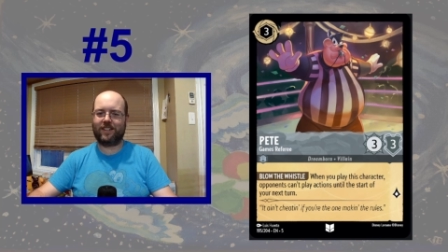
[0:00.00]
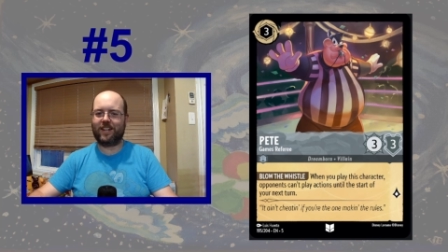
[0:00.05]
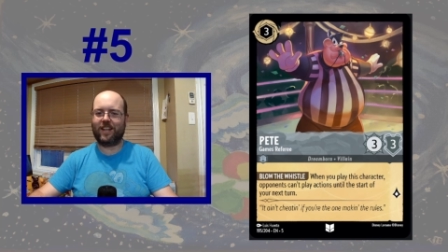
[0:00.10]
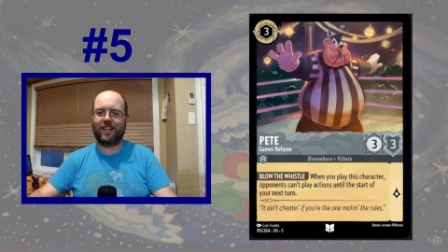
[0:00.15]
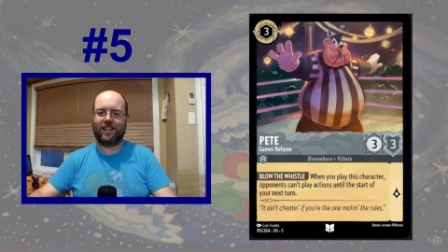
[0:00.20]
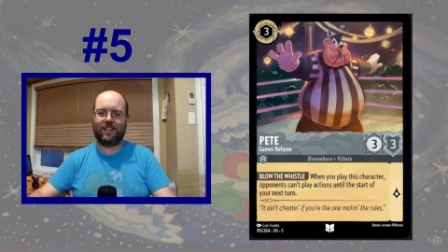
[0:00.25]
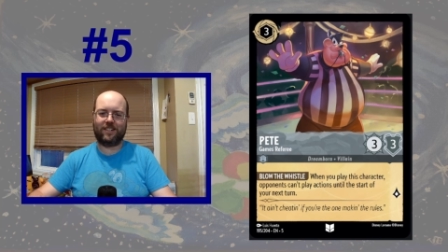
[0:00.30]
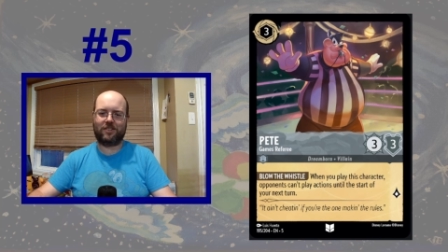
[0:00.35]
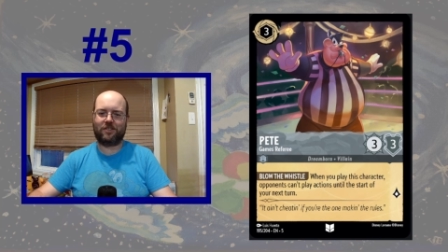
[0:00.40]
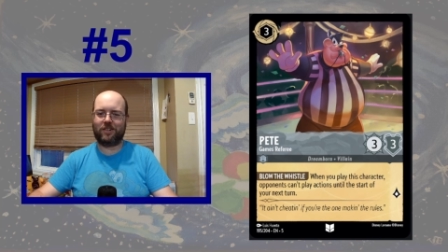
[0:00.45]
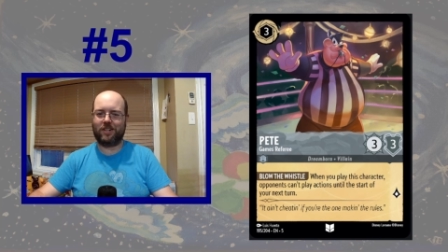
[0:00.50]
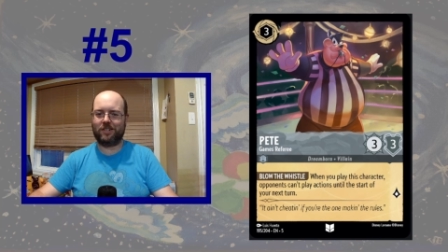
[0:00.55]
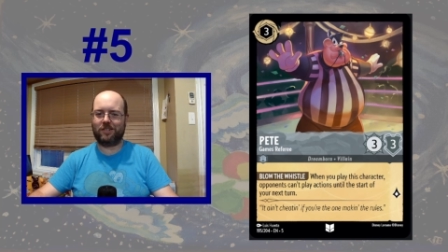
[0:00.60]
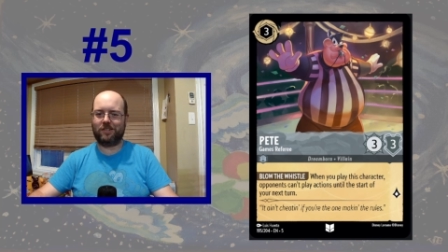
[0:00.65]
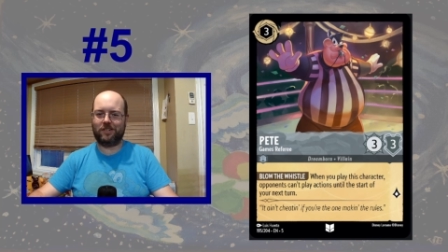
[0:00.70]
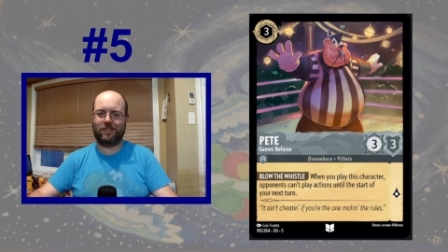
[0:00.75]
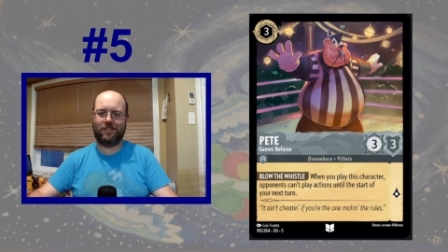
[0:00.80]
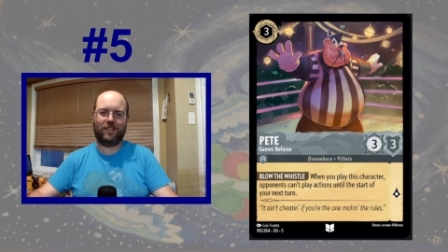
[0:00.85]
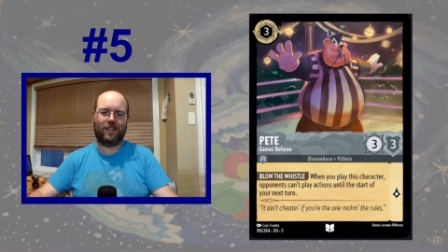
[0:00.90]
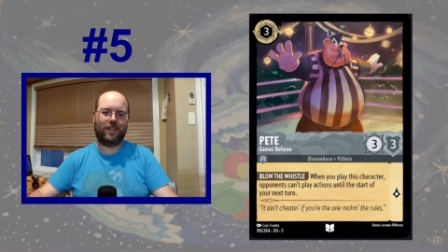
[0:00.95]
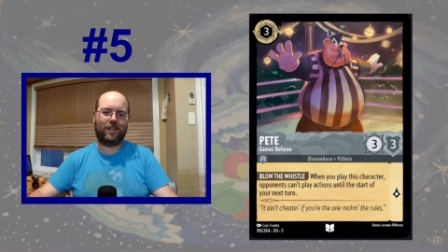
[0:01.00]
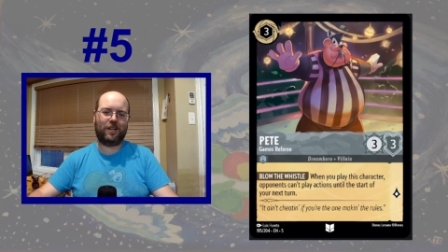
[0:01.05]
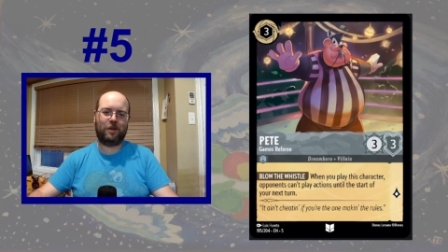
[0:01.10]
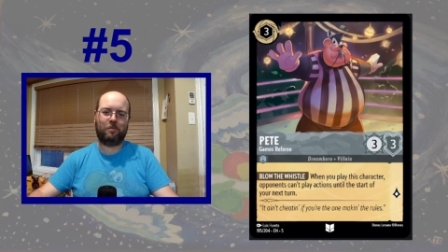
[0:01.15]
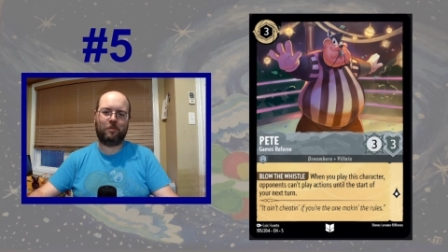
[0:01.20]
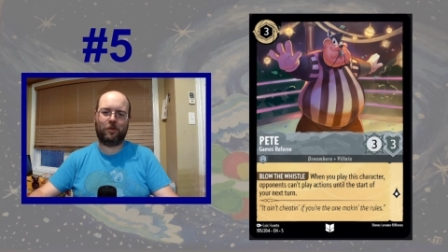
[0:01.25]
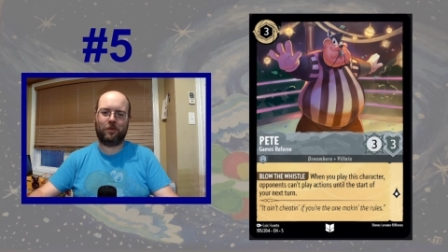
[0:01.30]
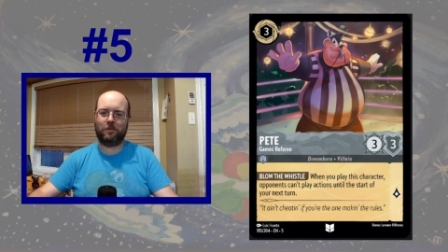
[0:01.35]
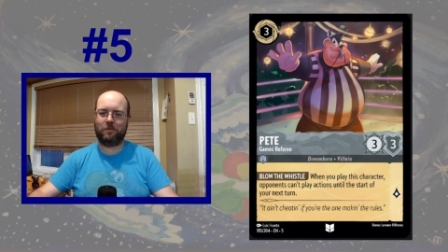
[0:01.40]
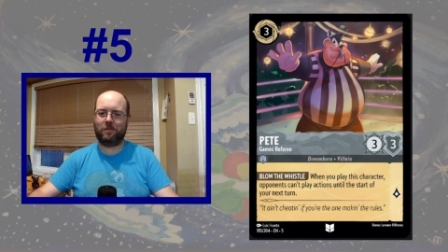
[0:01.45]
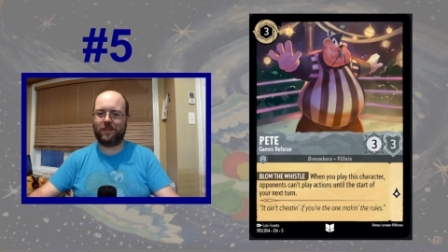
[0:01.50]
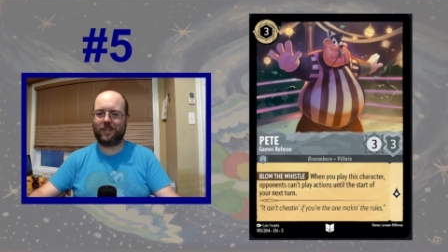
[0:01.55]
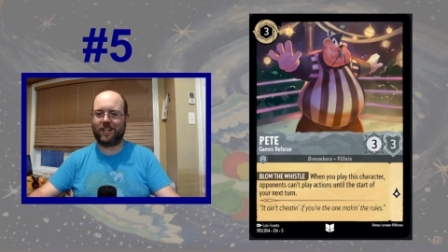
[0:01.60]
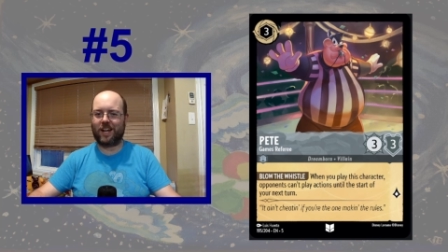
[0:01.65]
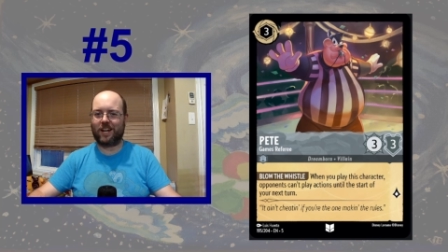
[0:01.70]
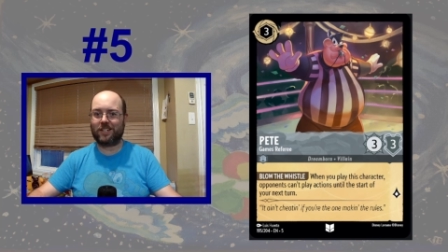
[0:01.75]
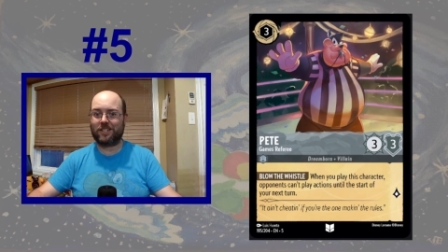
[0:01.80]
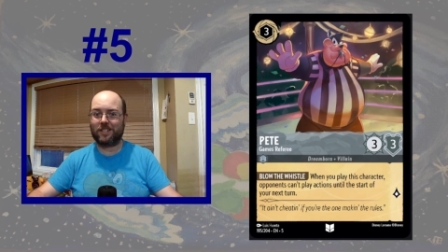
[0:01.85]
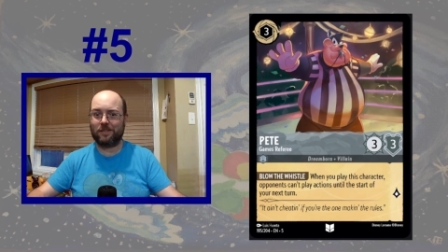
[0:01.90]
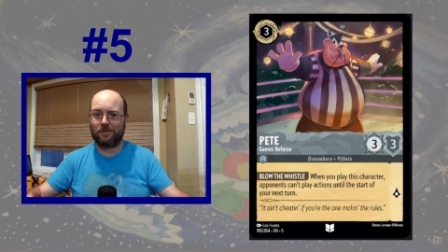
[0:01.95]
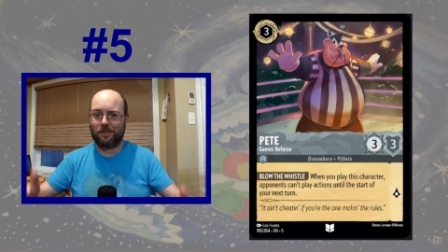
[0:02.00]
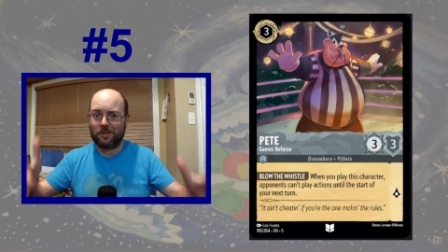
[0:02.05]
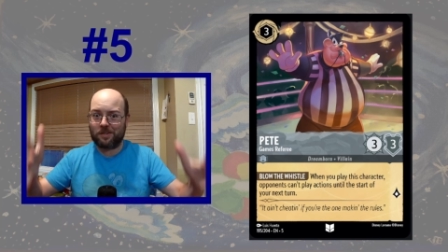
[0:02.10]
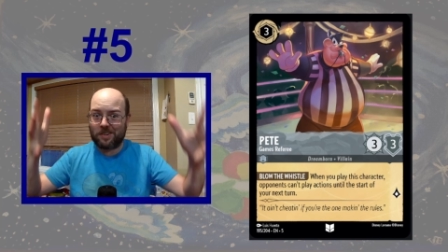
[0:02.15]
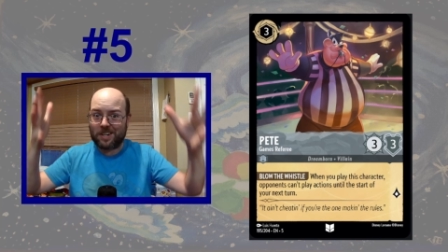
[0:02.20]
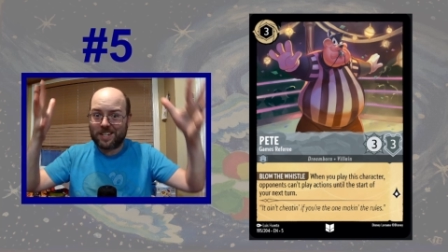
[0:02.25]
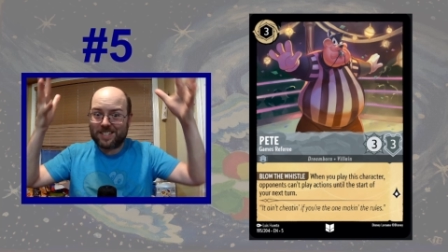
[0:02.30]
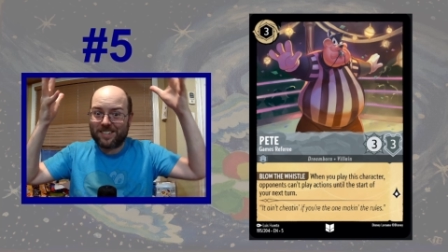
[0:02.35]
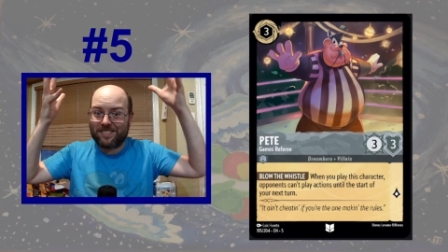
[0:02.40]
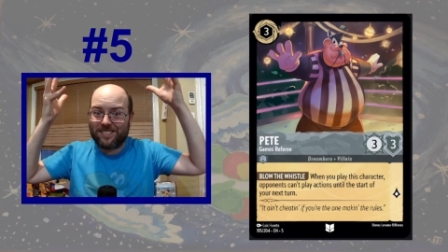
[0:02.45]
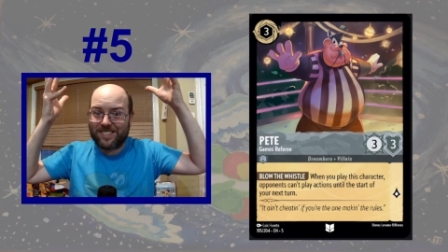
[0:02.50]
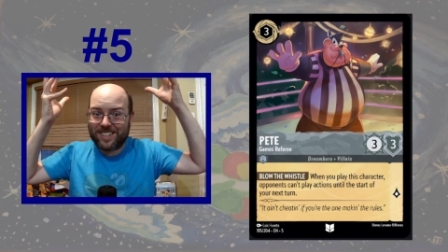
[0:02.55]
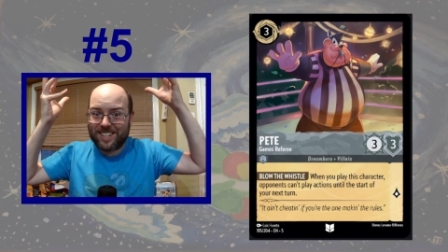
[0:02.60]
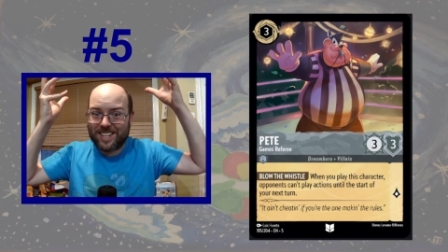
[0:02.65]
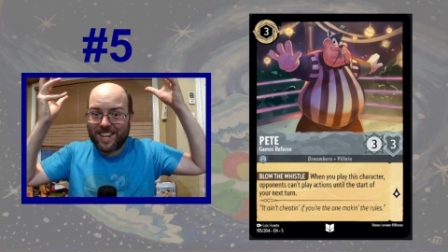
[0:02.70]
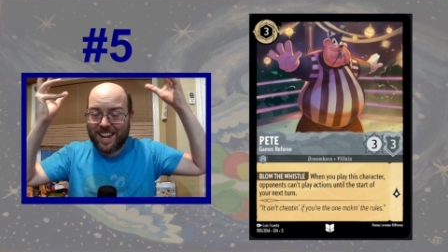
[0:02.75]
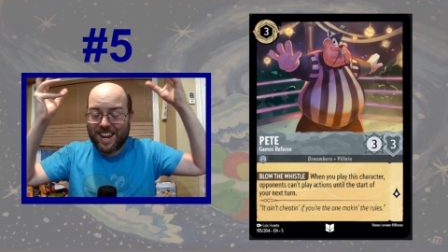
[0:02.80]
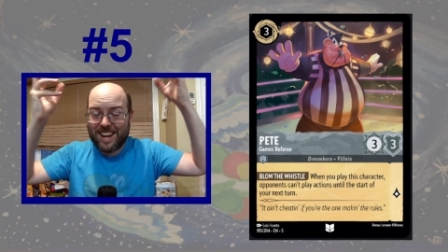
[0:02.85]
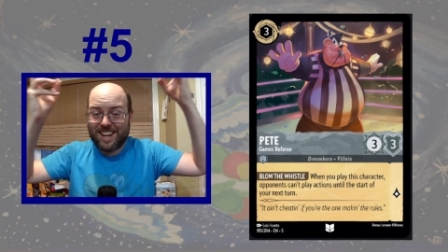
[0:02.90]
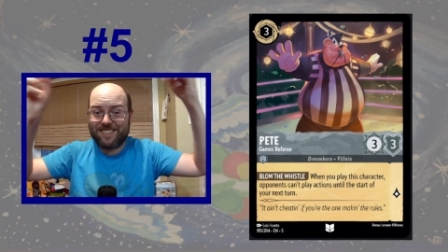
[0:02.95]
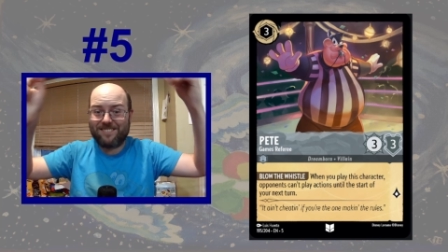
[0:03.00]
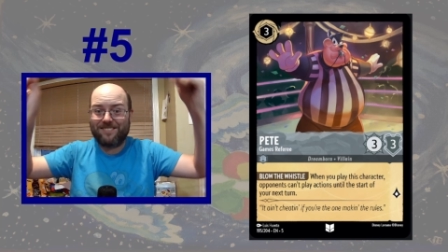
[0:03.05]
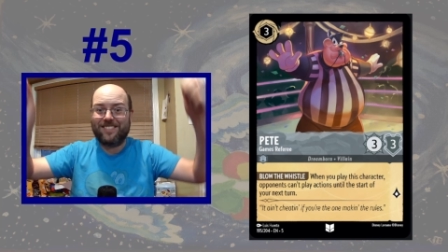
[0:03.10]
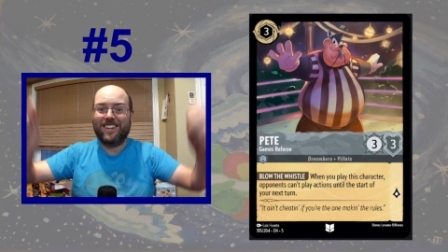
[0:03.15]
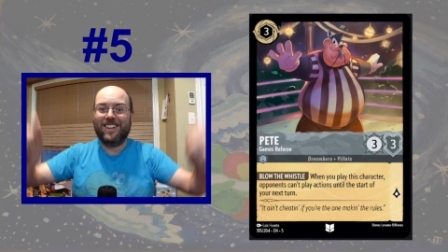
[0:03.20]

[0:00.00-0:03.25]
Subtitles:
and try to deny the opponent playing action for the rest of the game.